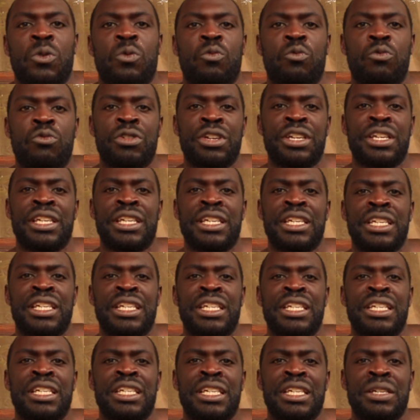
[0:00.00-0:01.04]

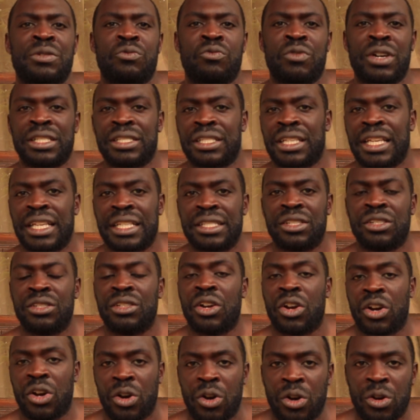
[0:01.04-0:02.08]
we went into the
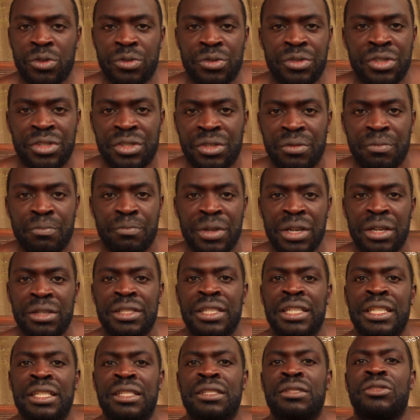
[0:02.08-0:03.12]
Hertz
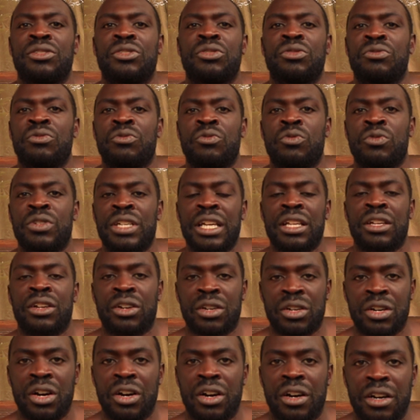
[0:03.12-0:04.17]
building to get our
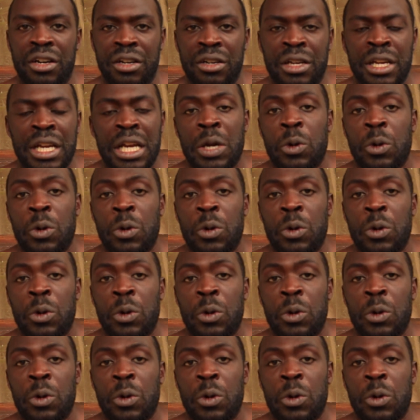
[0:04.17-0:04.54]
car.